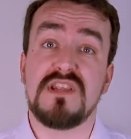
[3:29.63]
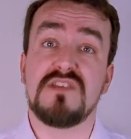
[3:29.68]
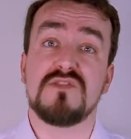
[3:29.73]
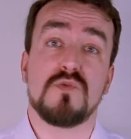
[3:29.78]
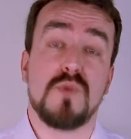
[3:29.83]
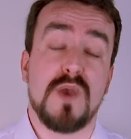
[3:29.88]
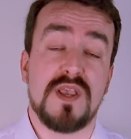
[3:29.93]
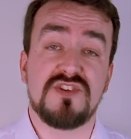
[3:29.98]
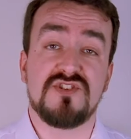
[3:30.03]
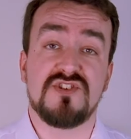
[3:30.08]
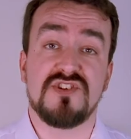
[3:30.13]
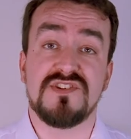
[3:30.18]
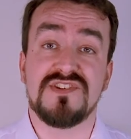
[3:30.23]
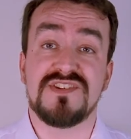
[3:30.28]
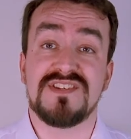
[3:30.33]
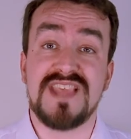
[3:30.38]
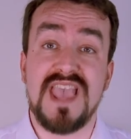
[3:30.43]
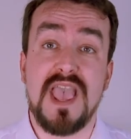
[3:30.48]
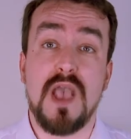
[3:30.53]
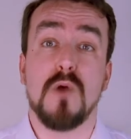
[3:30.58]
these
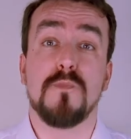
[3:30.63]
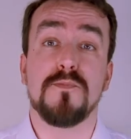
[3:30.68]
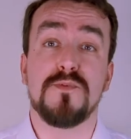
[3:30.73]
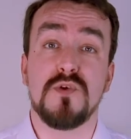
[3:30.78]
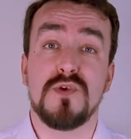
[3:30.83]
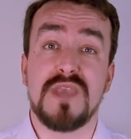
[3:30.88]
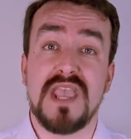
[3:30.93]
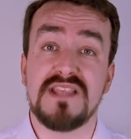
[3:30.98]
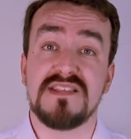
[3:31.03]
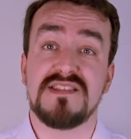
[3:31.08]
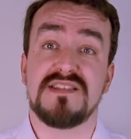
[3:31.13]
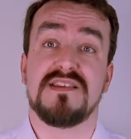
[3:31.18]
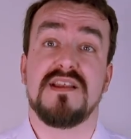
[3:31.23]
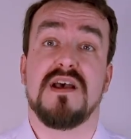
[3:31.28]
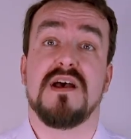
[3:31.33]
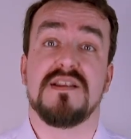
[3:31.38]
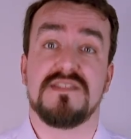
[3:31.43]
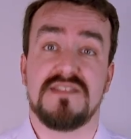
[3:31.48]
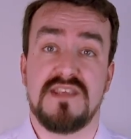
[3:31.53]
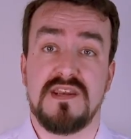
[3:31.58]
questions to help you get
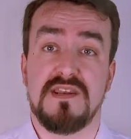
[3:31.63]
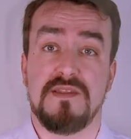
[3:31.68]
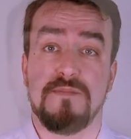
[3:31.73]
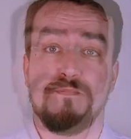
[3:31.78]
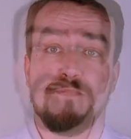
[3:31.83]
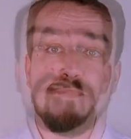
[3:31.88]
started.